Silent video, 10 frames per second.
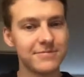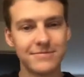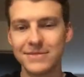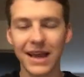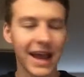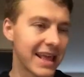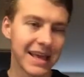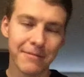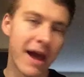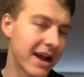They got to
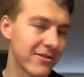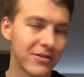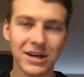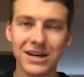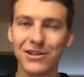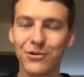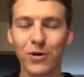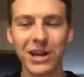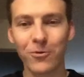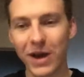get back in their
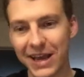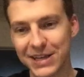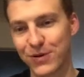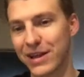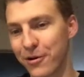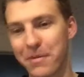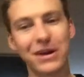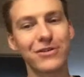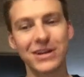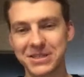winning ways, right? They're better
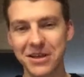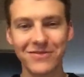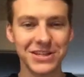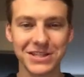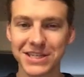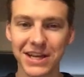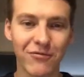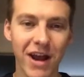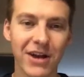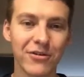than a 7-6
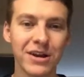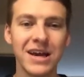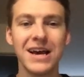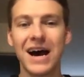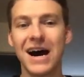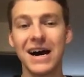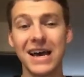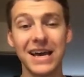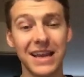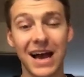record.
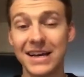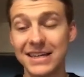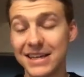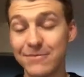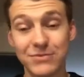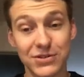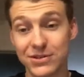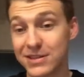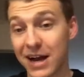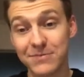
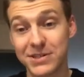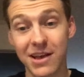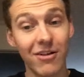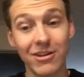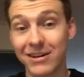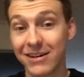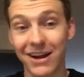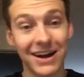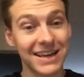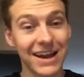I'm selling
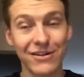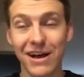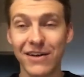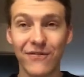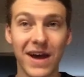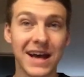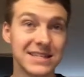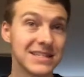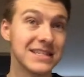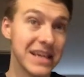Carolina
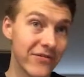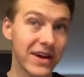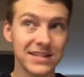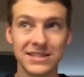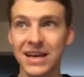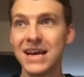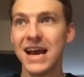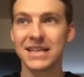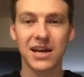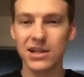fast. The defense
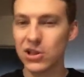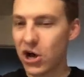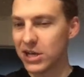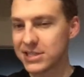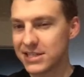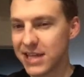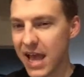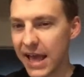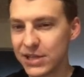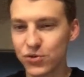has kind of lost its
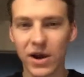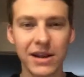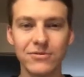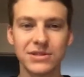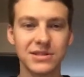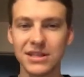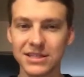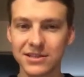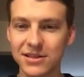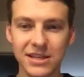edge, right? It
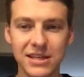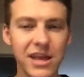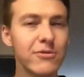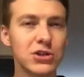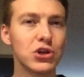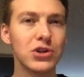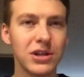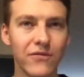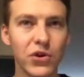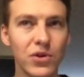was a good
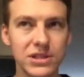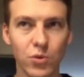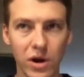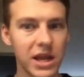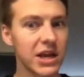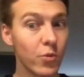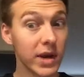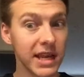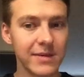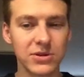enough unit to where it could
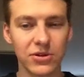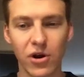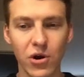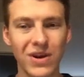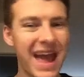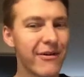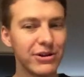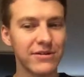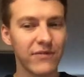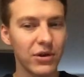win games on their own. Now it
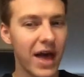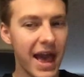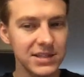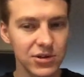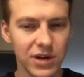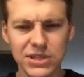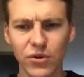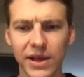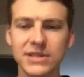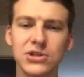doesn't feel as good. I still
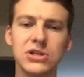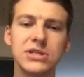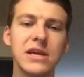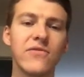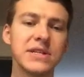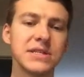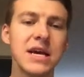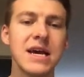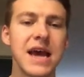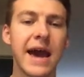think it's a good defense.
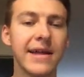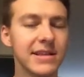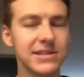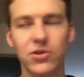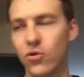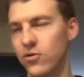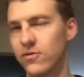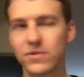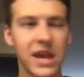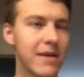And this whole
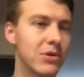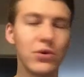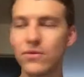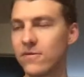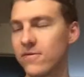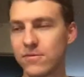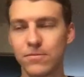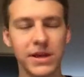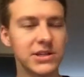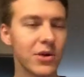Cam Newton,
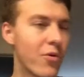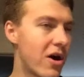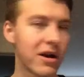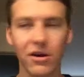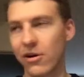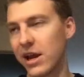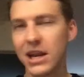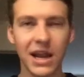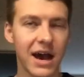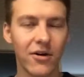PJ Walker, in
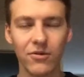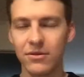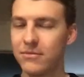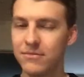and out,